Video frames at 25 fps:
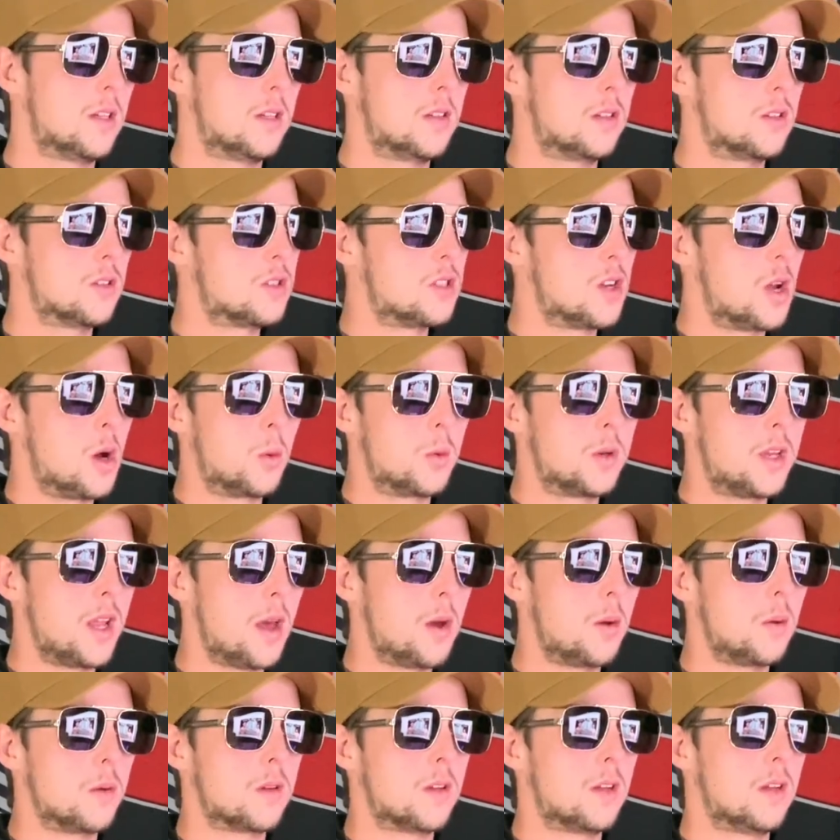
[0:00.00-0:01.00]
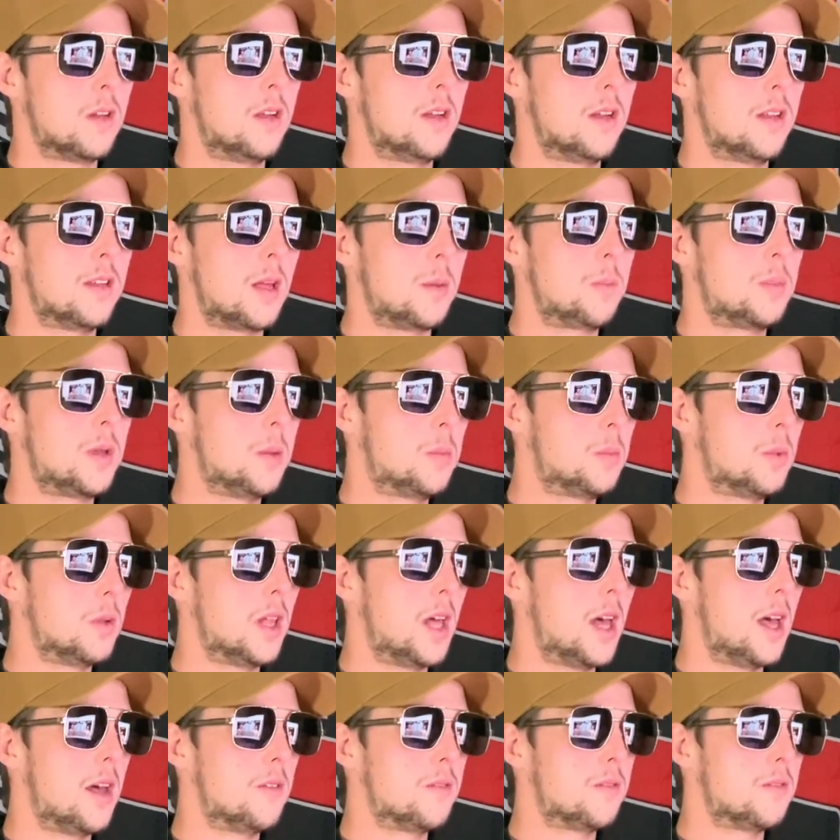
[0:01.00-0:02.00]
There's no doubt that people
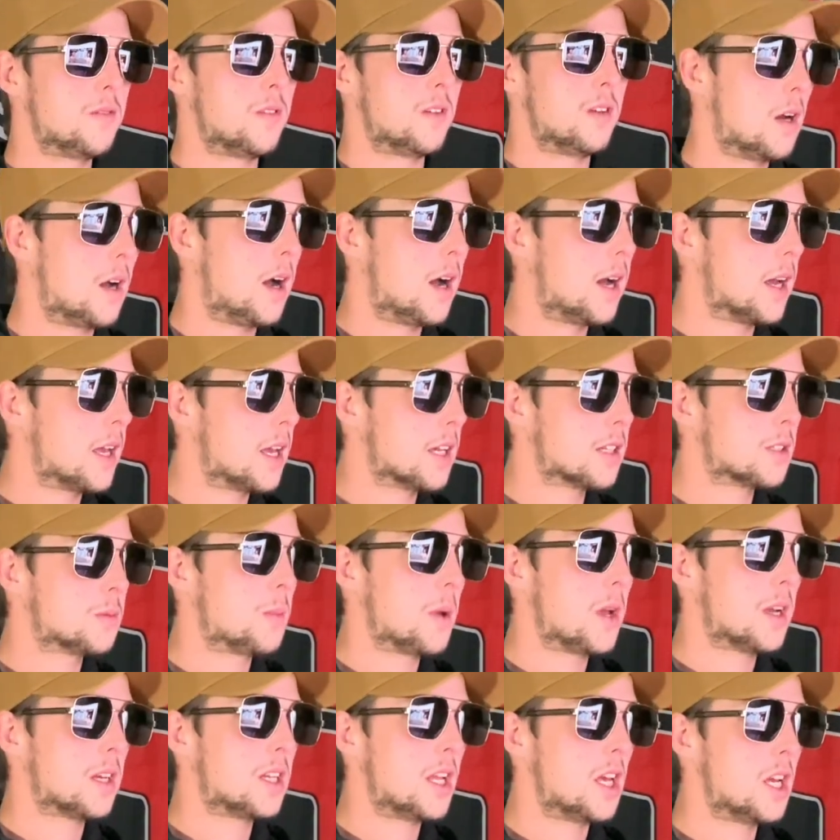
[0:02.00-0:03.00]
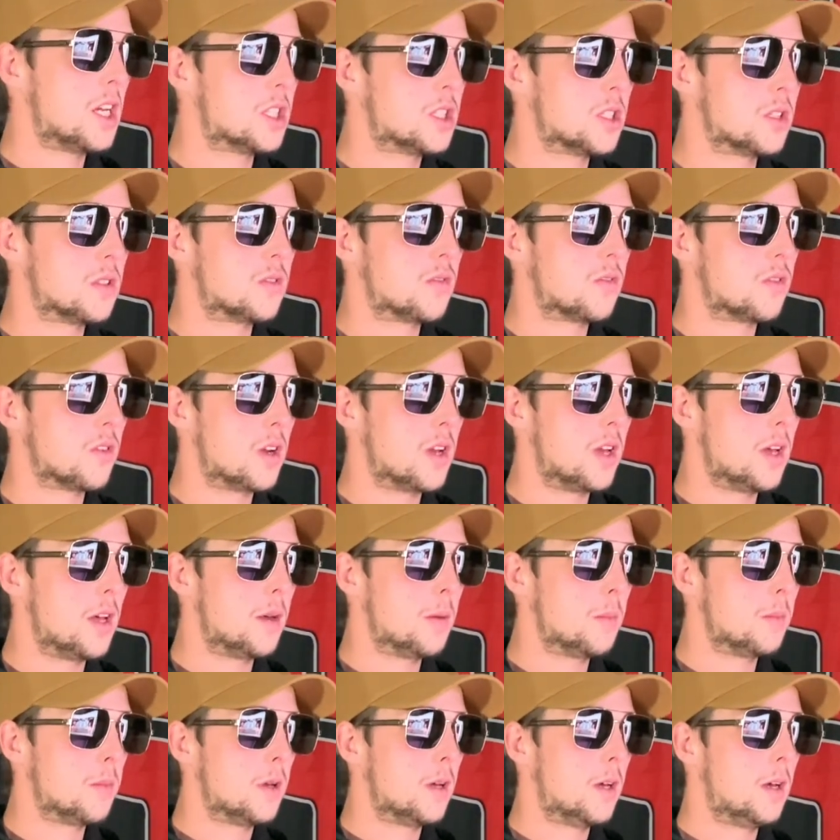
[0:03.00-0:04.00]
have high expectations for
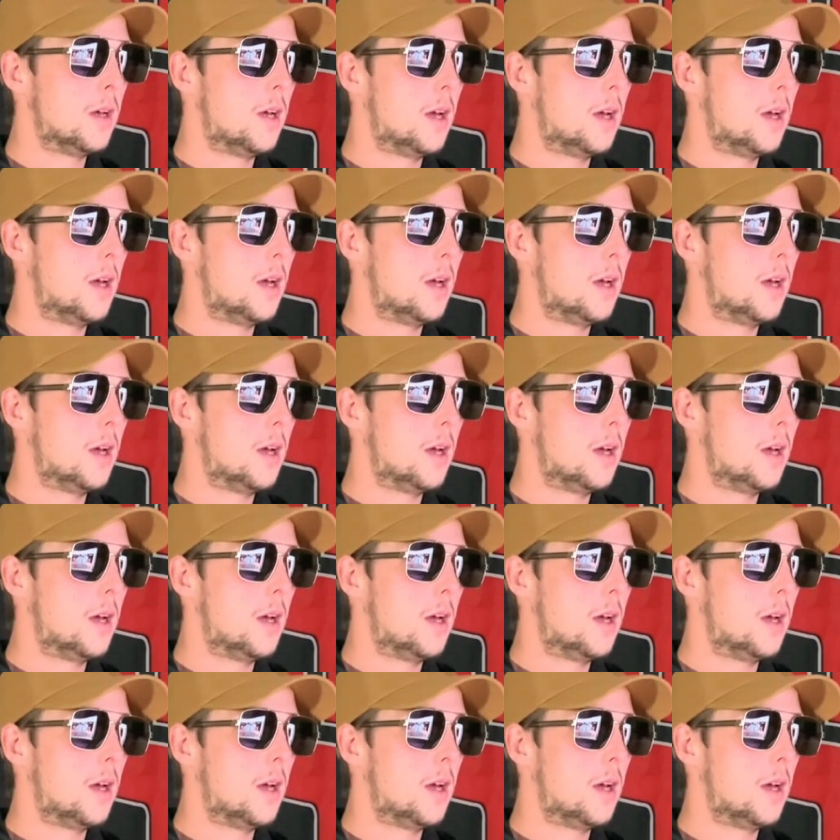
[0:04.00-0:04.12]
him.